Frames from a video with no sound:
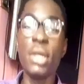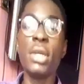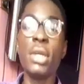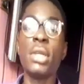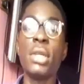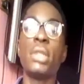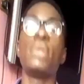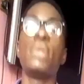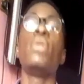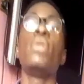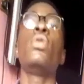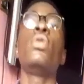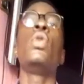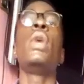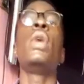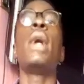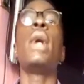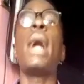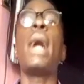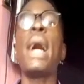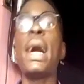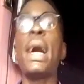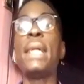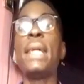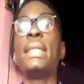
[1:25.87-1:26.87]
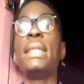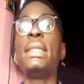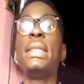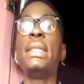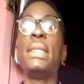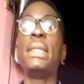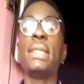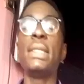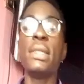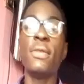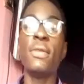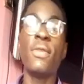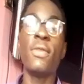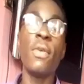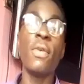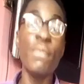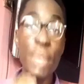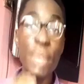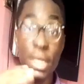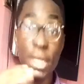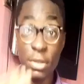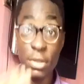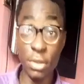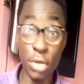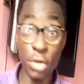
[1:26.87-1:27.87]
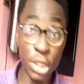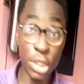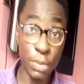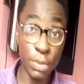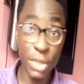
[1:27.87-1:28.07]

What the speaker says: So and for those